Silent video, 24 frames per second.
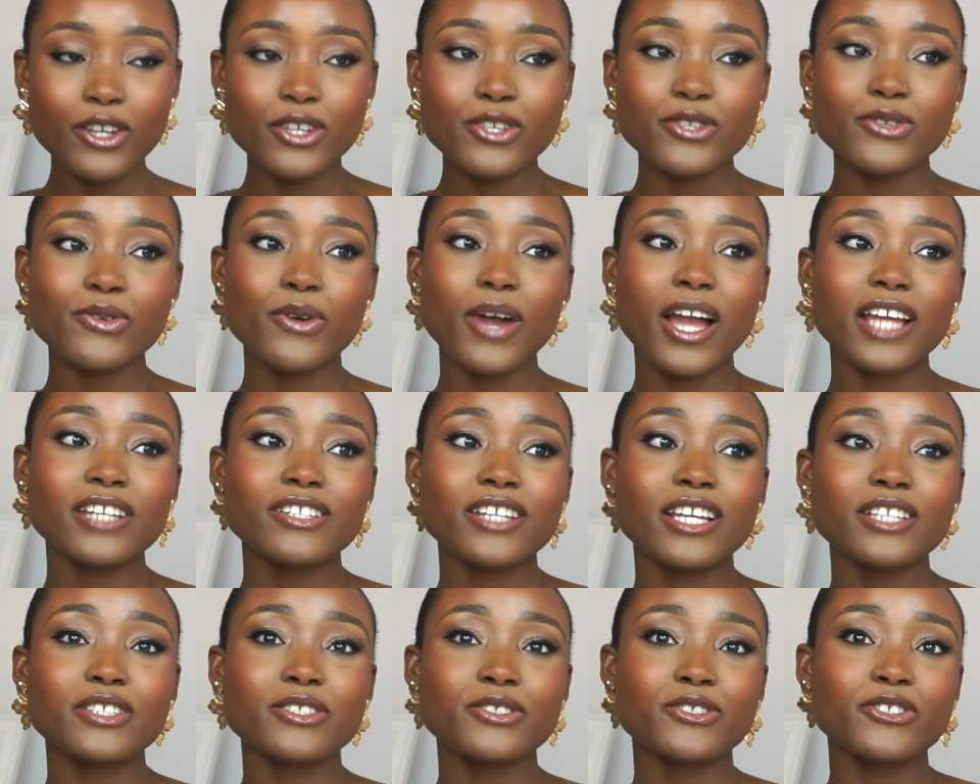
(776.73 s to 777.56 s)
So I
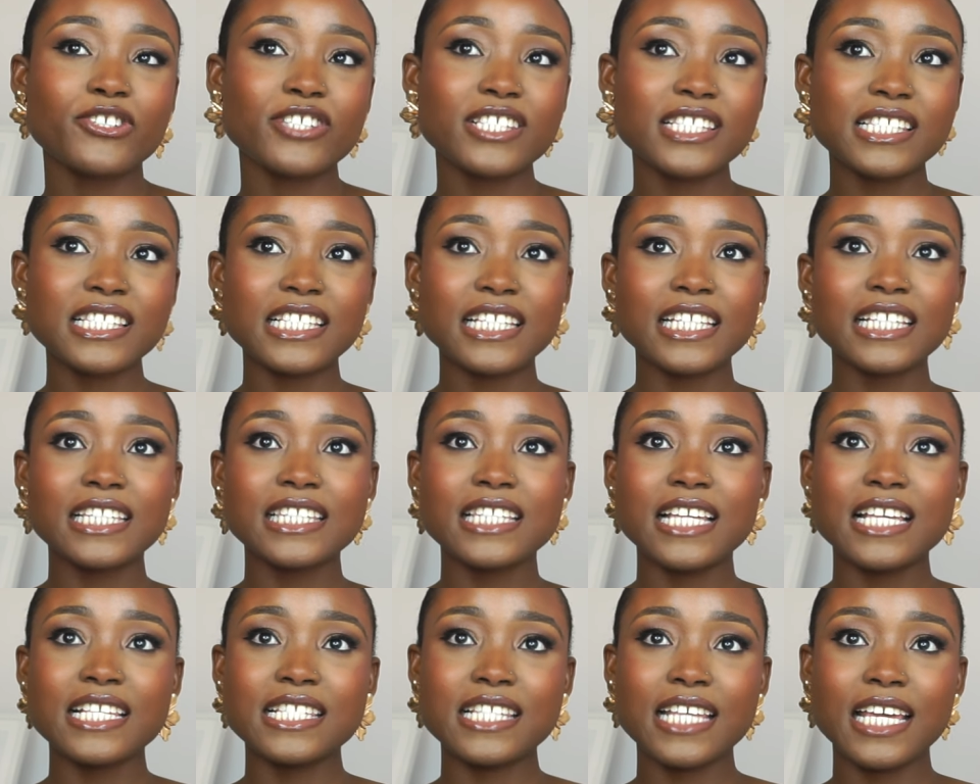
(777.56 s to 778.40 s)
try to just see
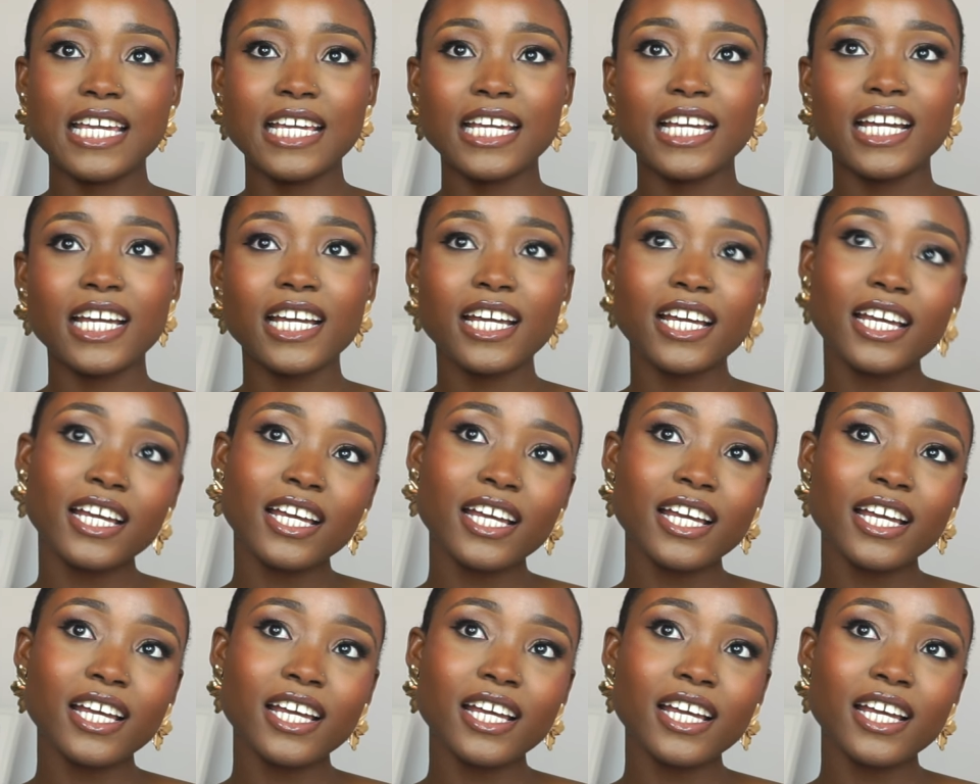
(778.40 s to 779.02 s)
it as, like,